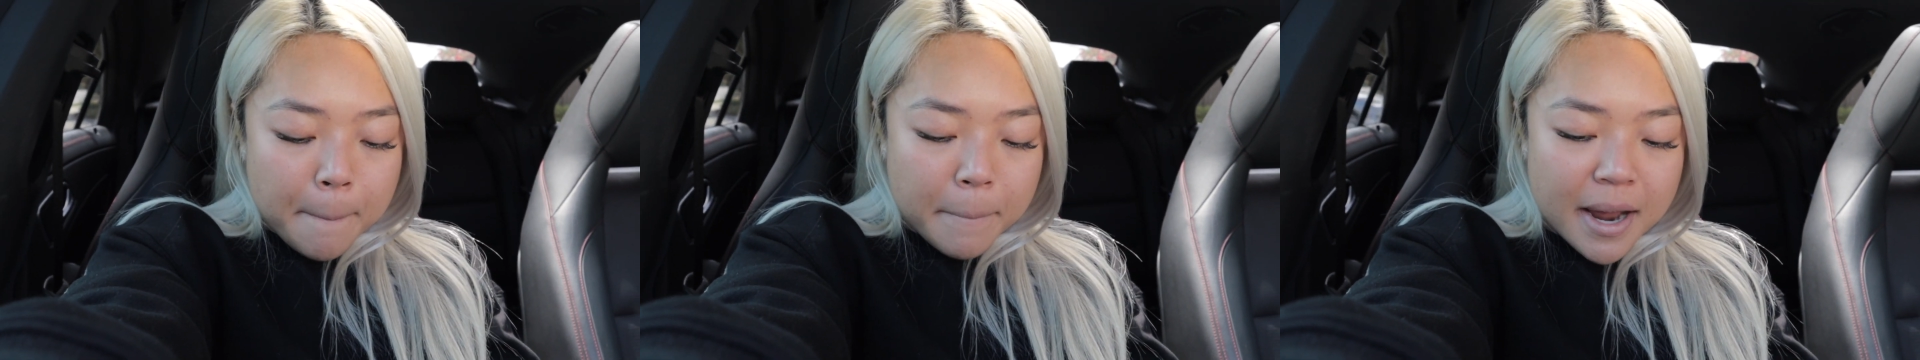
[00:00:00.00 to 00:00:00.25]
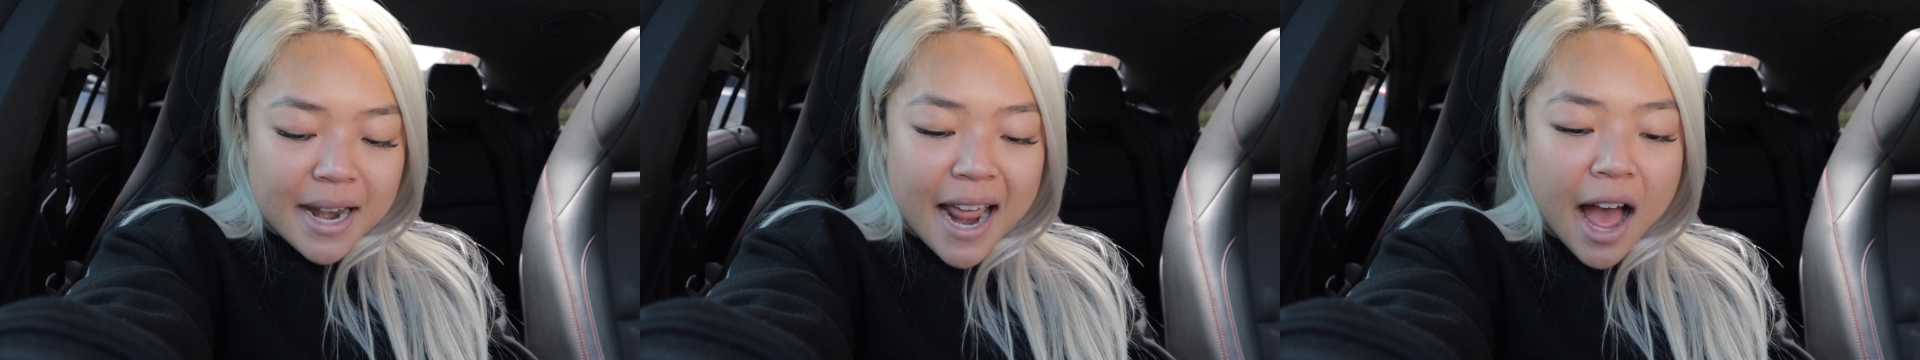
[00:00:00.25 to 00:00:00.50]

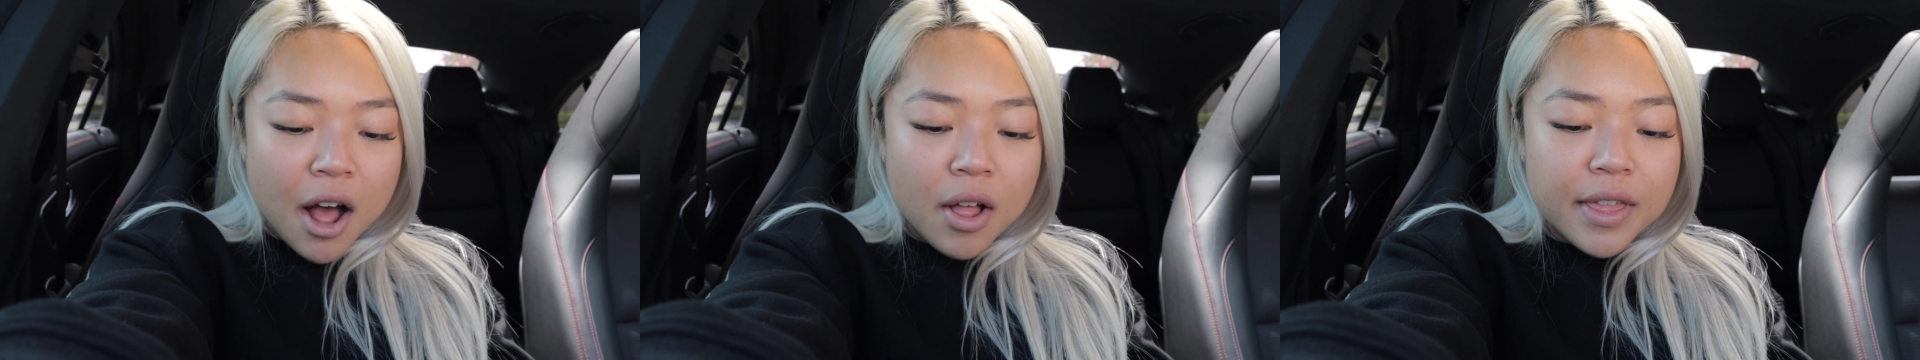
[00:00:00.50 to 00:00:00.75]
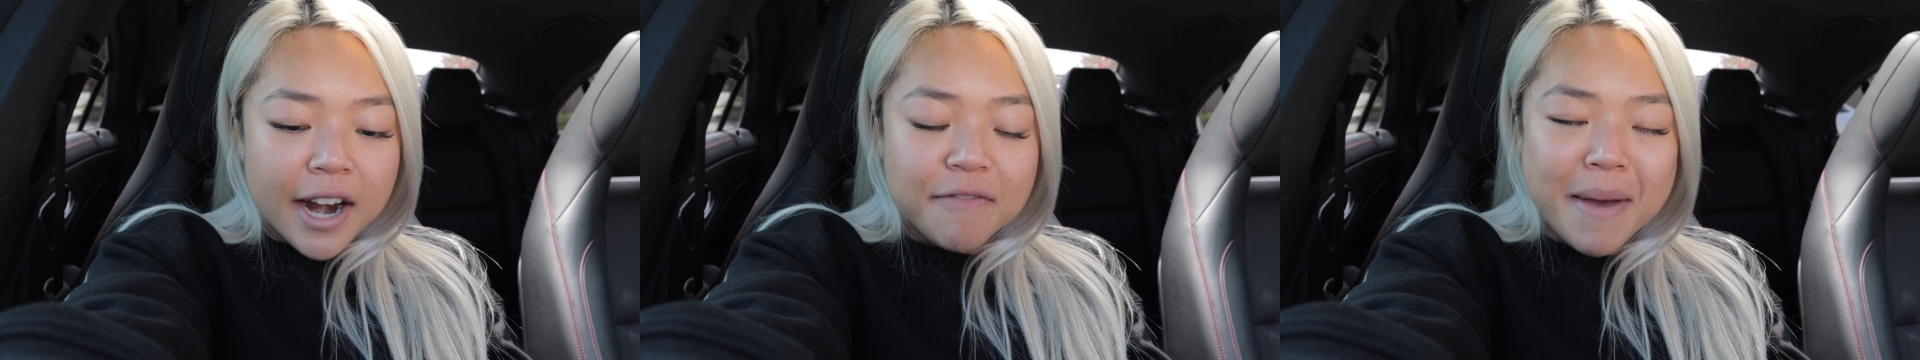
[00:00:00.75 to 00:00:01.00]
But now
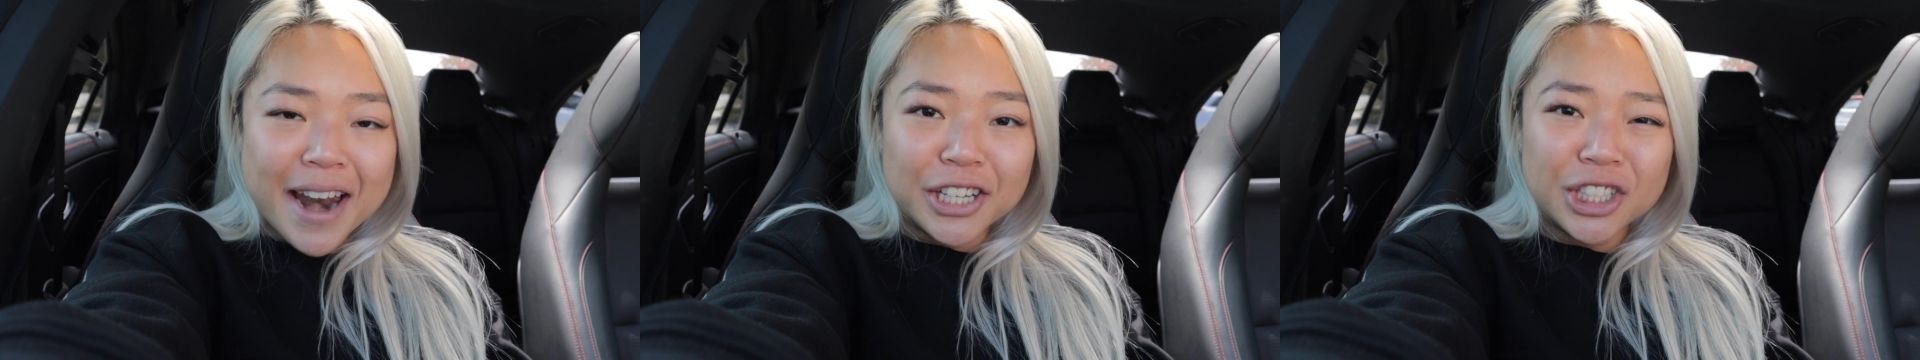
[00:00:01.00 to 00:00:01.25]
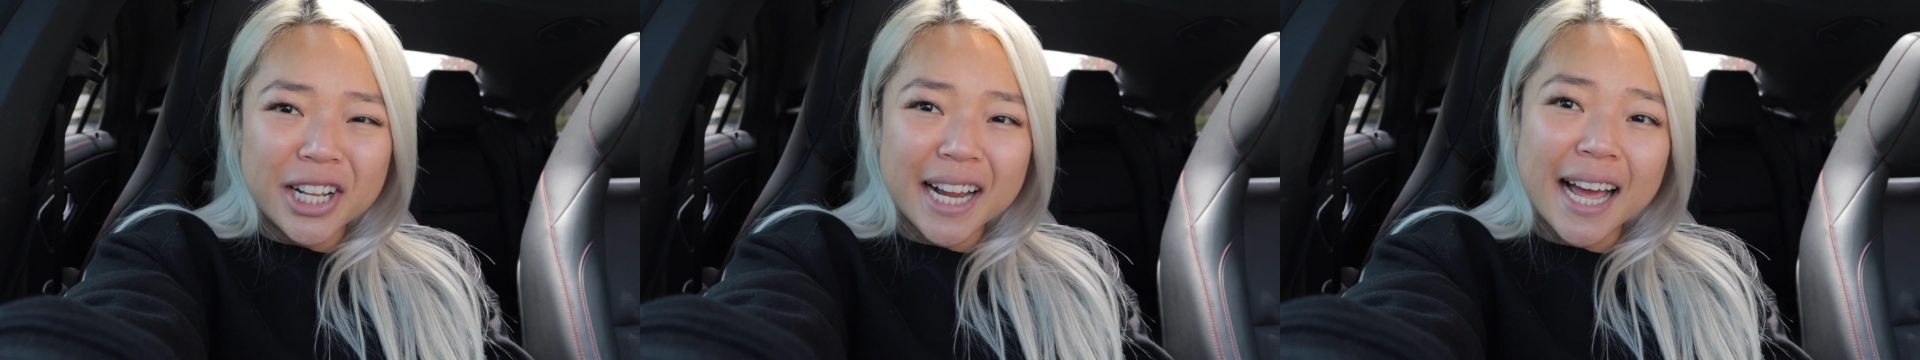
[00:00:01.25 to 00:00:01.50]
that I've
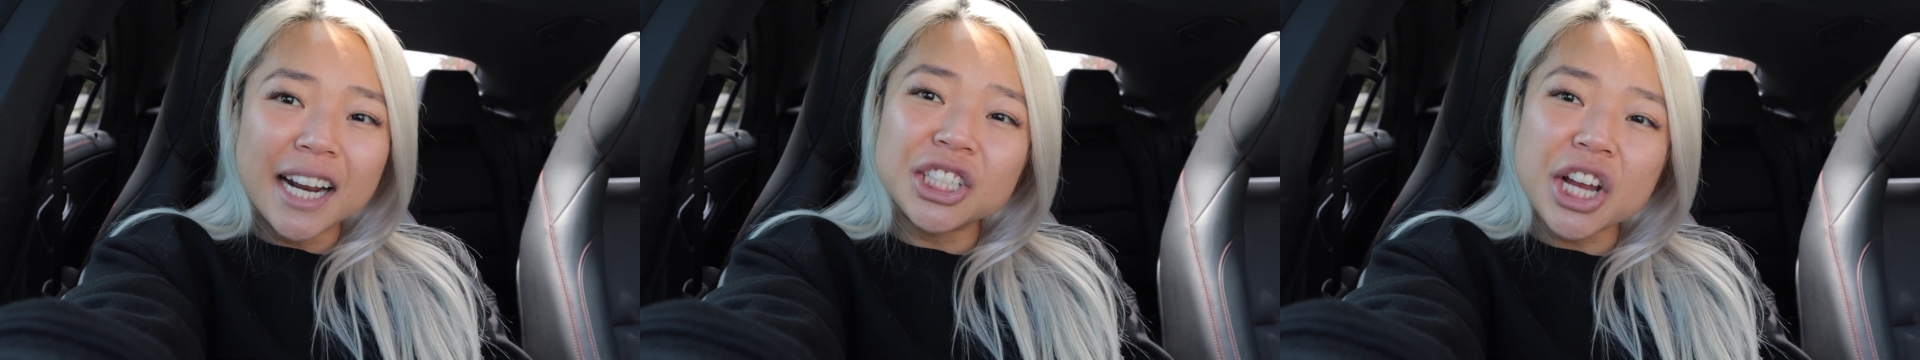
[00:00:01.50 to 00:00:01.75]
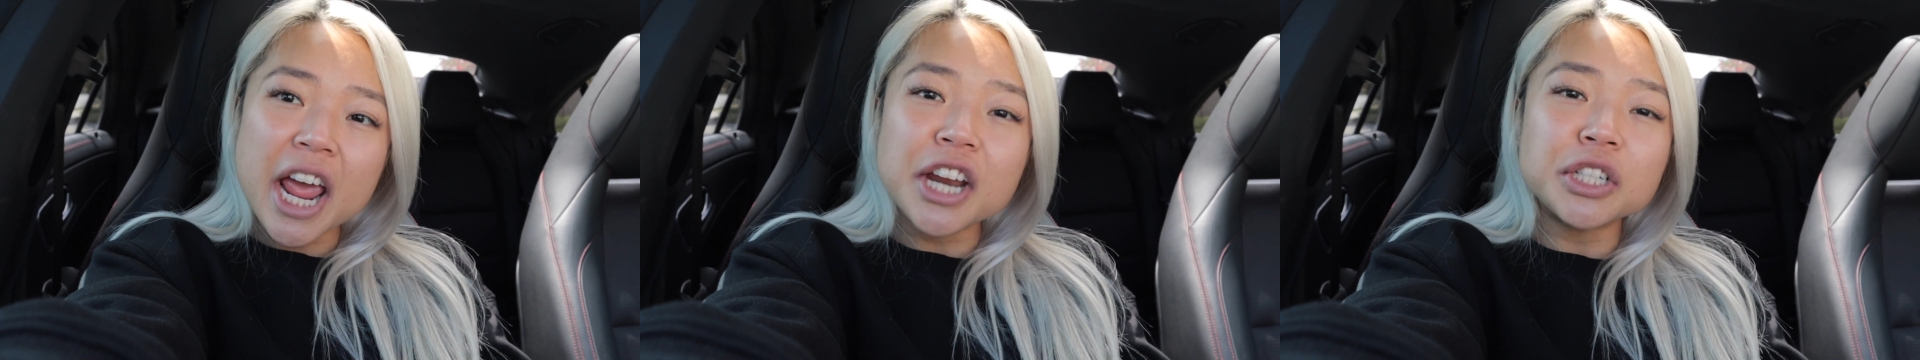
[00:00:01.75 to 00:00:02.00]
managed to like kind of
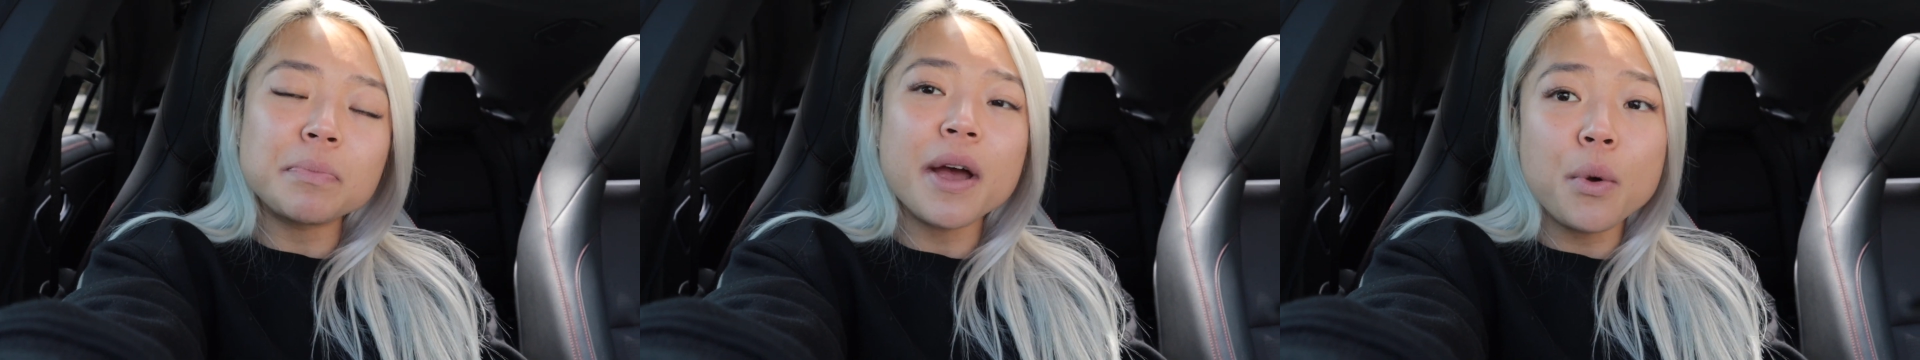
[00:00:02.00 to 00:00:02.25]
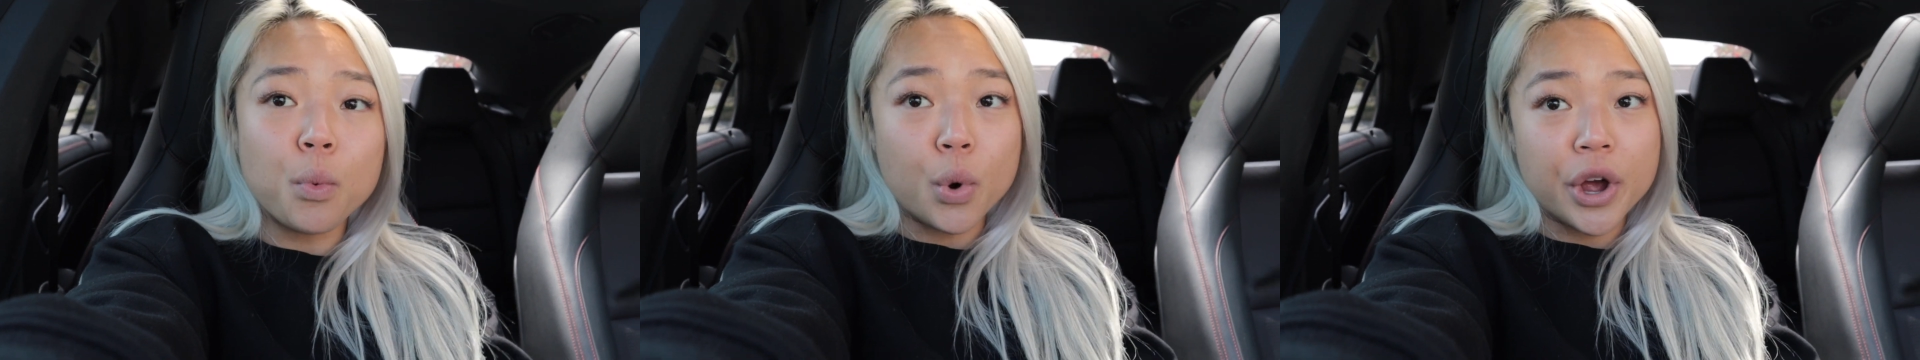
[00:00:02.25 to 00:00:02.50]
change
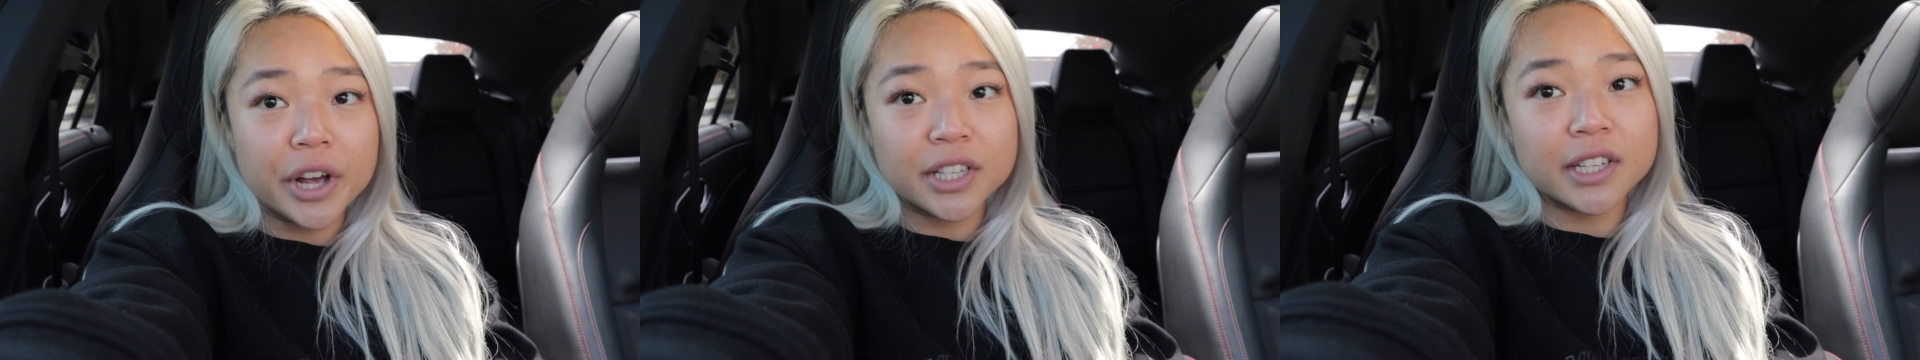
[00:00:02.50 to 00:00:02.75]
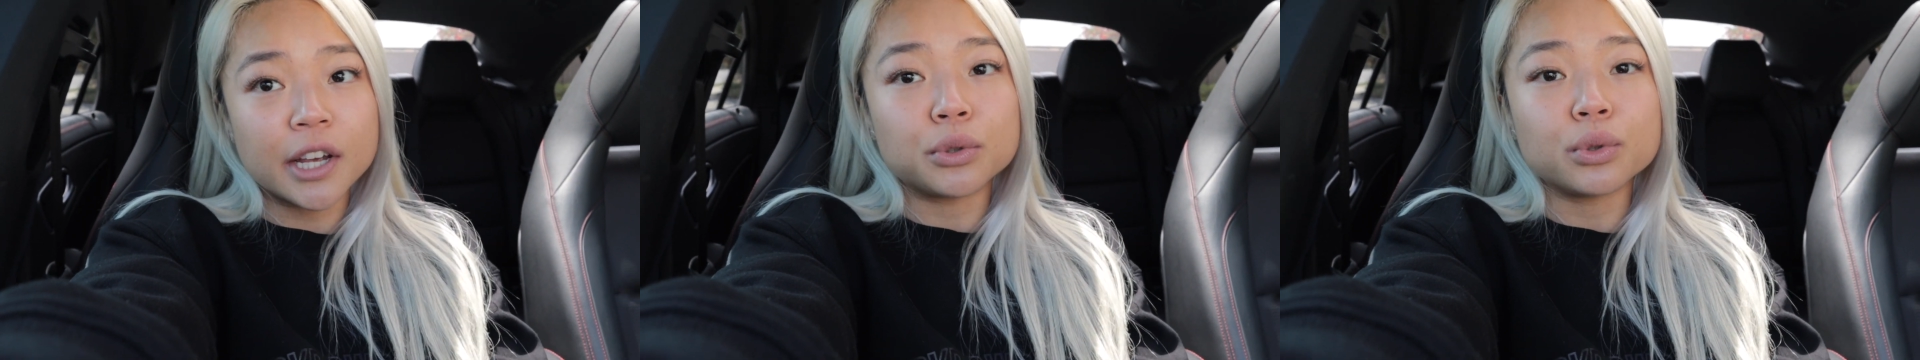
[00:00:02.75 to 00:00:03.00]
my work
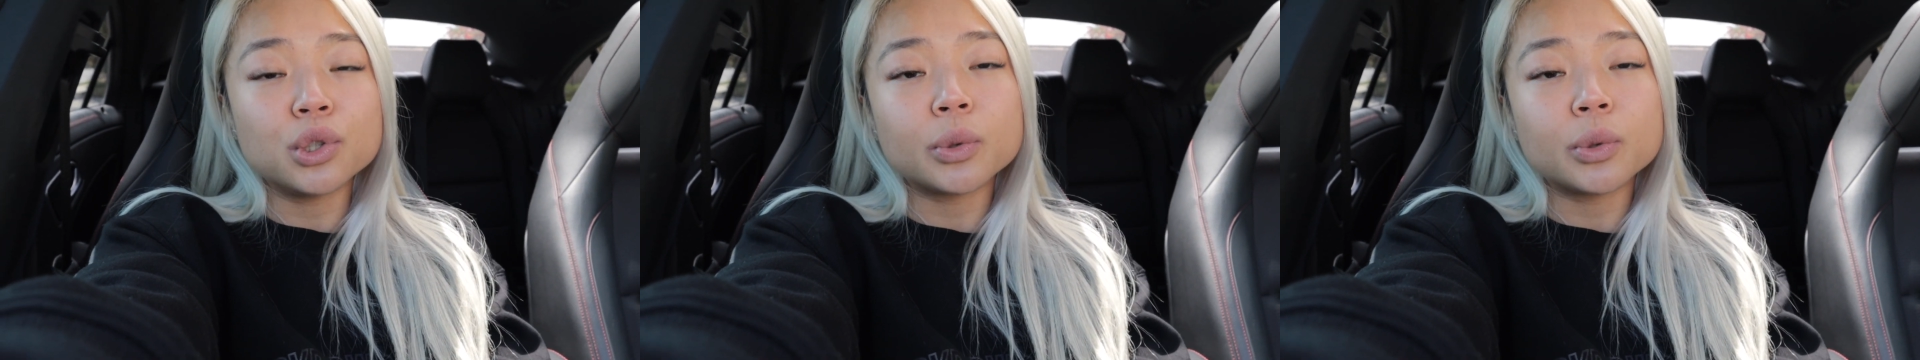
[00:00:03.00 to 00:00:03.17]
schedule,